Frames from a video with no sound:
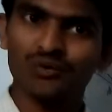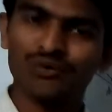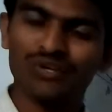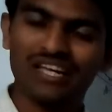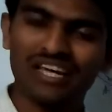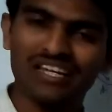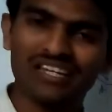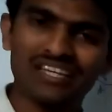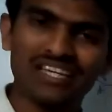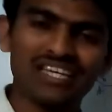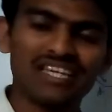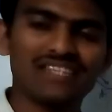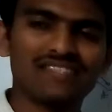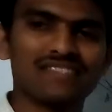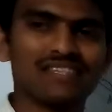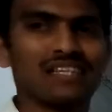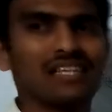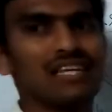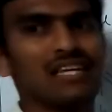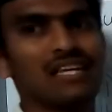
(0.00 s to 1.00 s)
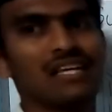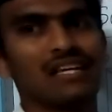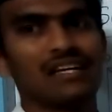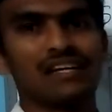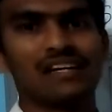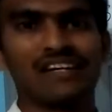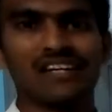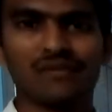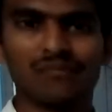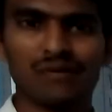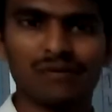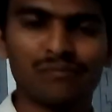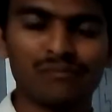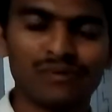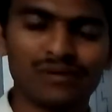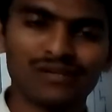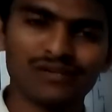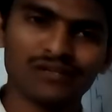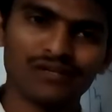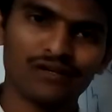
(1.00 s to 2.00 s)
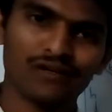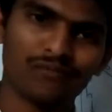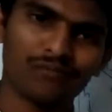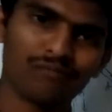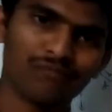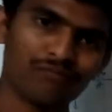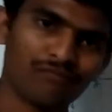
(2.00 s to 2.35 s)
can easily remember the